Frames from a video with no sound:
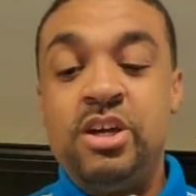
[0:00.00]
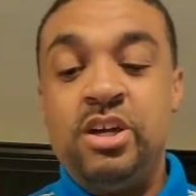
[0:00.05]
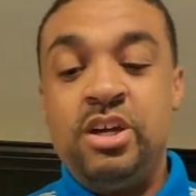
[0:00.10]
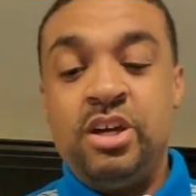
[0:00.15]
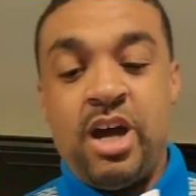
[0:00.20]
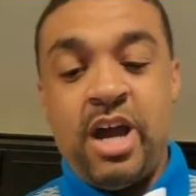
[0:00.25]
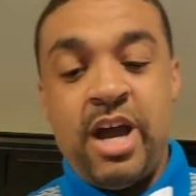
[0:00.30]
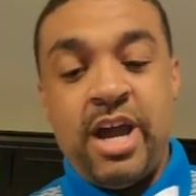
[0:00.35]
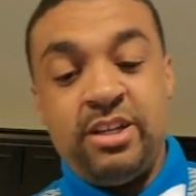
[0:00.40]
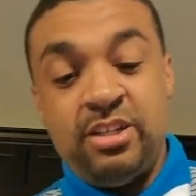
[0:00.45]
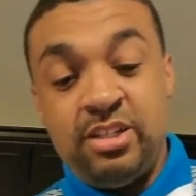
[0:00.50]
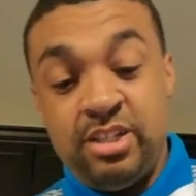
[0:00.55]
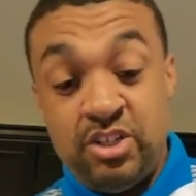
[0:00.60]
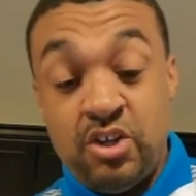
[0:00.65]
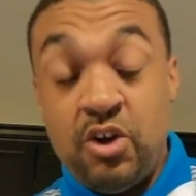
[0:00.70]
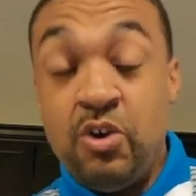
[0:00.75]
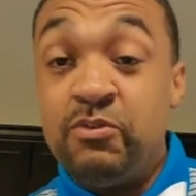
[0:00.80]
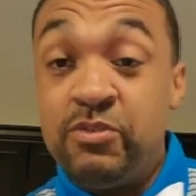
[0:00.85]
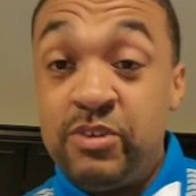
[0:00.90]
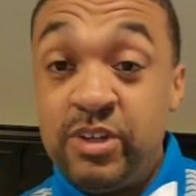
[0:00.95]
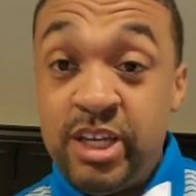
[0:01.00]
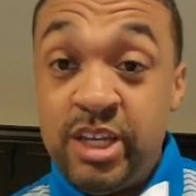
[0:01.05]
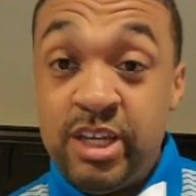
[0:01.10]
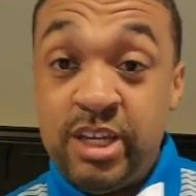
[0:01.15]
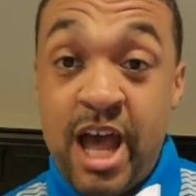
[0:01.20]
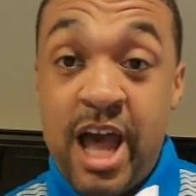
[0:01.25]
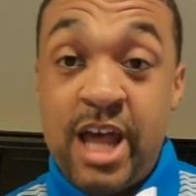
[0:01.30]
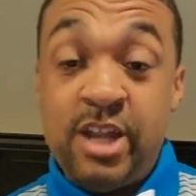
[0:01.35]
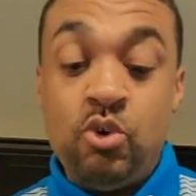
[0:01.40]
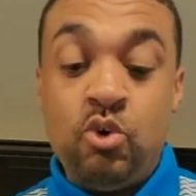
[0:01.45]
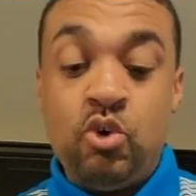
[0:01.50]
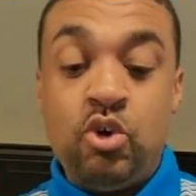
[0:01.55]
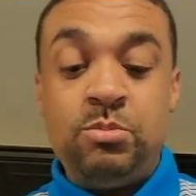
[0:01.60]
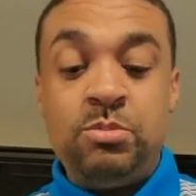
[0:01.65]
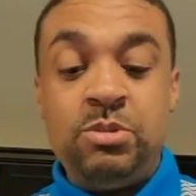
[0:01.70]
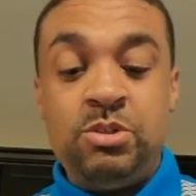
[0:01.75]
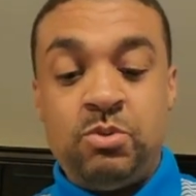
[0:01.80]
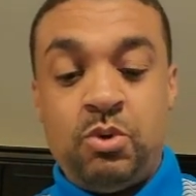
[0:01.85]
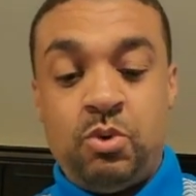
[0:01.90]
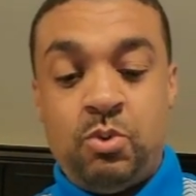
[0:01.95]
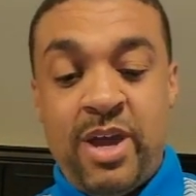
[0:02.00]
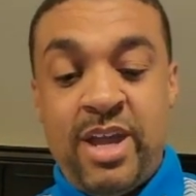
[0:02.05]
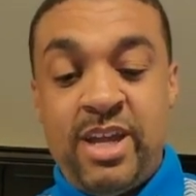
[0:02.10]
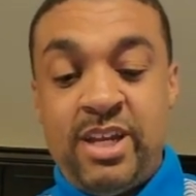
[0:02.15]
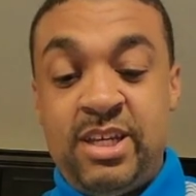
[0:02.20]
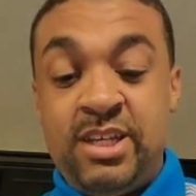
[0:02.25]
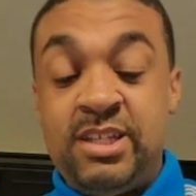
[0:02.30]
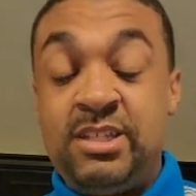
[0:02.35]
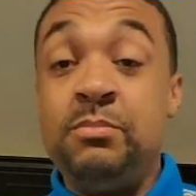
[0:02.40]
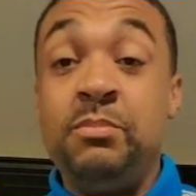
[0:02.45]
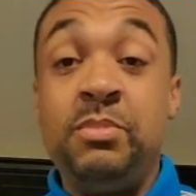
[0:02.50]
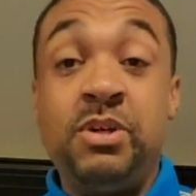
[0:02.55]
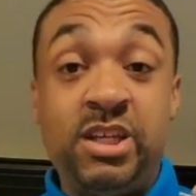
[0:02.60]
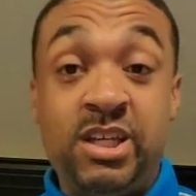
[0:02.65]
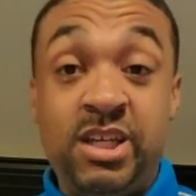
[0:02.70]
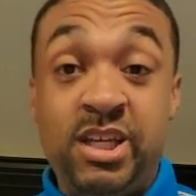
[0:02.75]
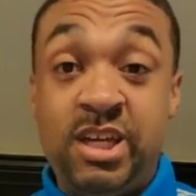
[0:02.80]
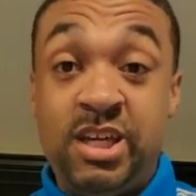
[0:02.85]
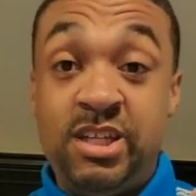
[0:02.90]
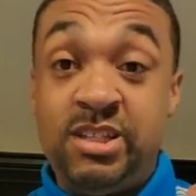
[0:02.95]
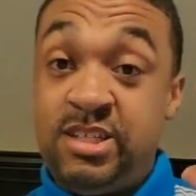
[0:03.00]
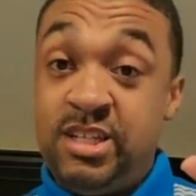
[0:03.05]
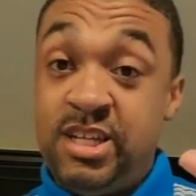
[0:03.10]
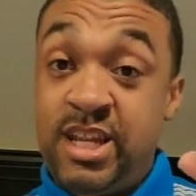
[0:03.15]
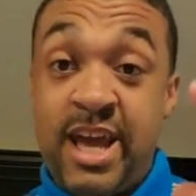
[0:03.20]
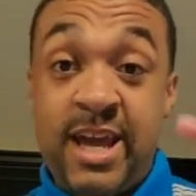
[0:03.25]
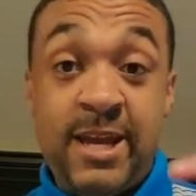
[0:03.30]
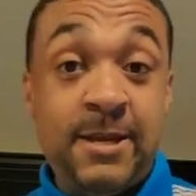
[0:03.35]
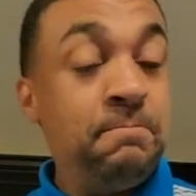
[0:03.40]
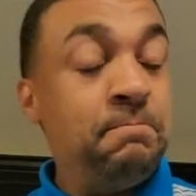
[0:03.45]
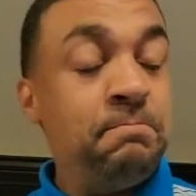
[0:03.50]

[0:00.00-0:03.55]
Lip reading: All right, now don't forget, I normally will weigh this, but again, today,